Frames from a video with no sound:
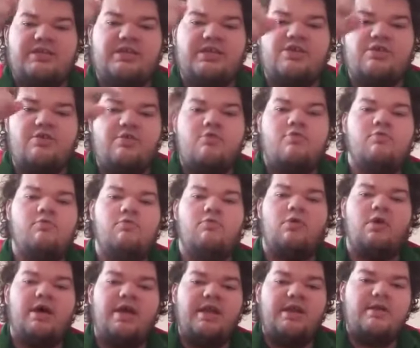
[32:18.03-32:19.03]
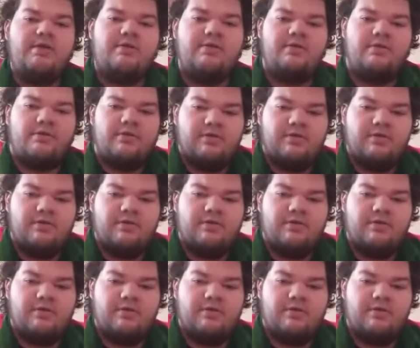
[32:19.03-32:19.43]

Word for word: two, one.